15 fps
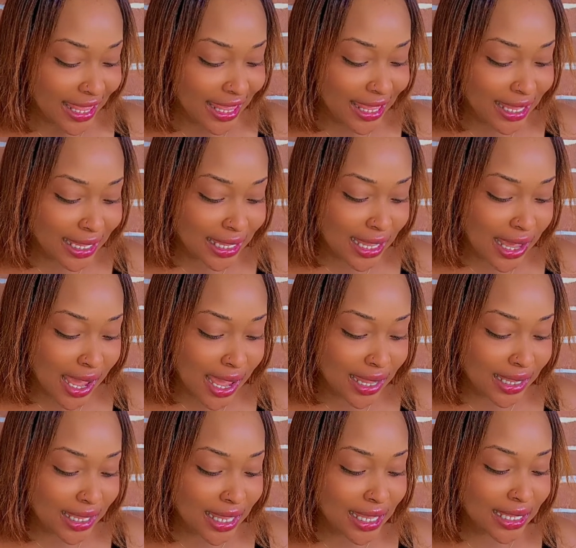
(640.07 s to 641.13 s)

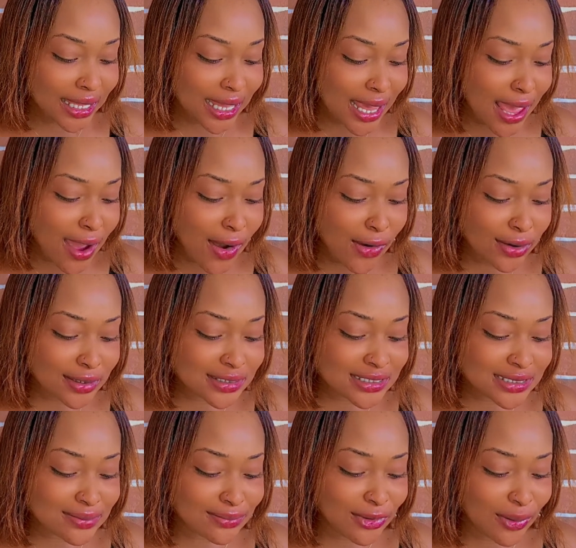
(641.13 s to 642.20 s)
Eke
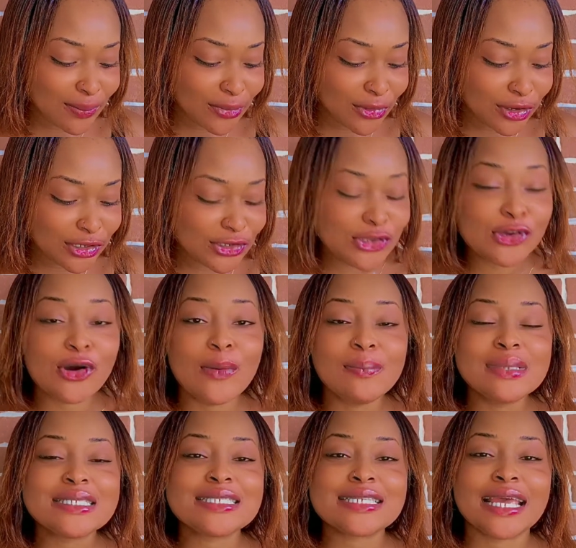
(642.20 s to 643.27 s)
osumomo yo
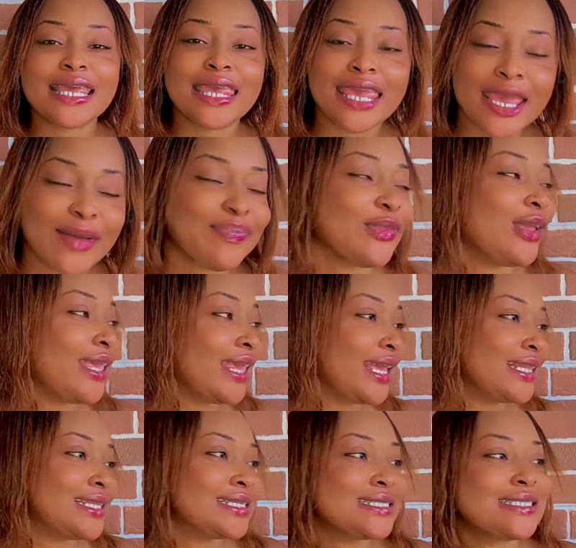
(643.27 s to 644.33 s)
miseke. Okay,
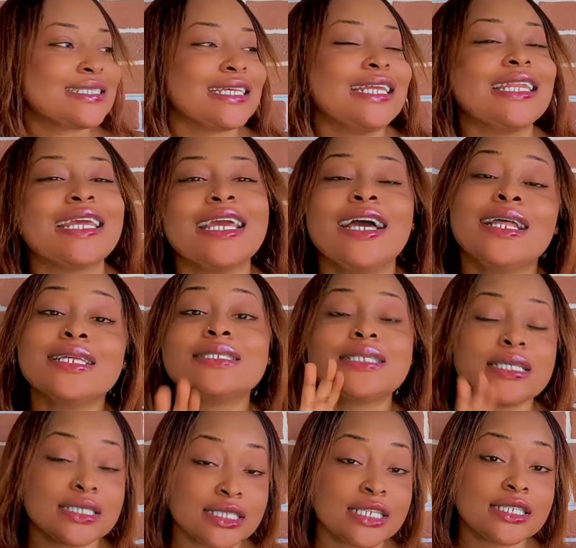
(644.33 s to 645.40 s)
this
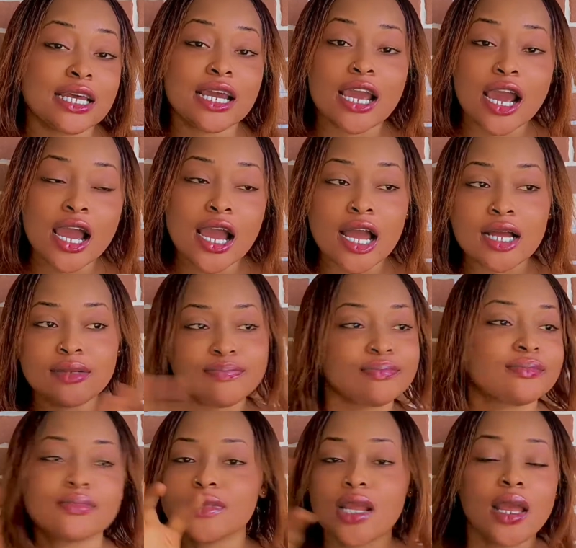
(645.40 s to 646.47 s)
is a Ghana
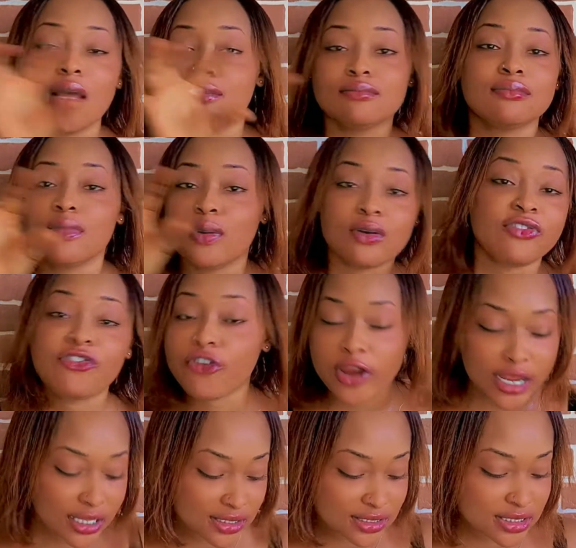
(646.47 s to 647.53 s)

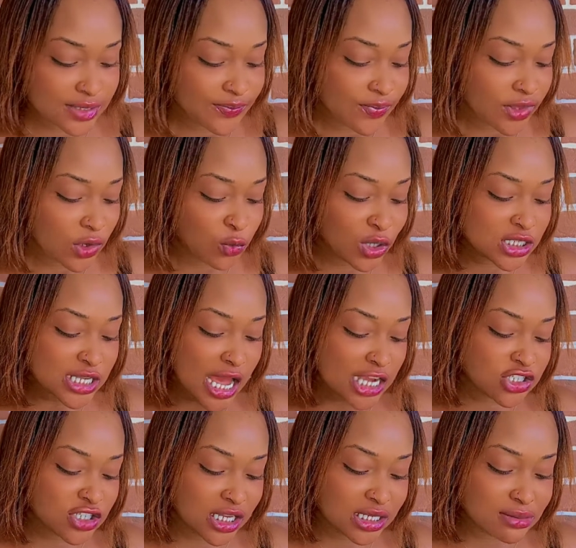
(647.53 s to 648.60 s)
phrase which
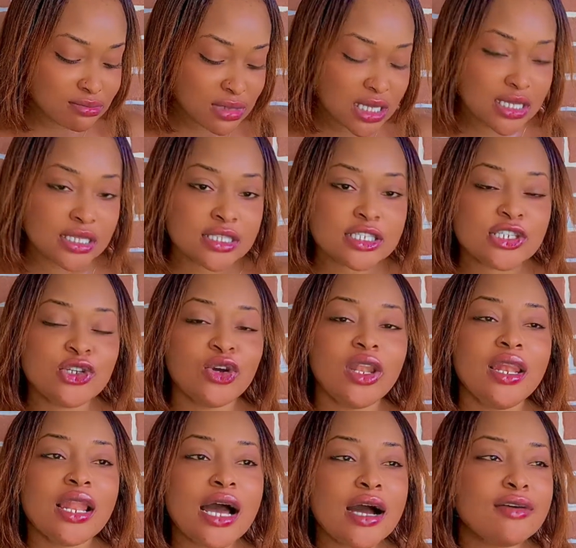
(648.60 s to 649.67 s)
actually means your
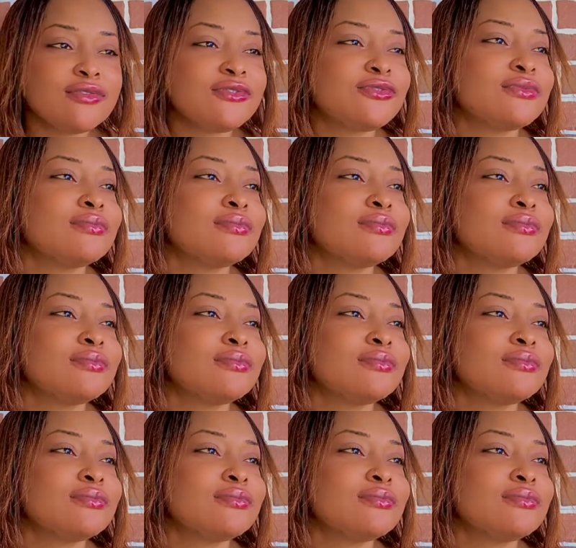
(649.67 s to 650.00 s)
love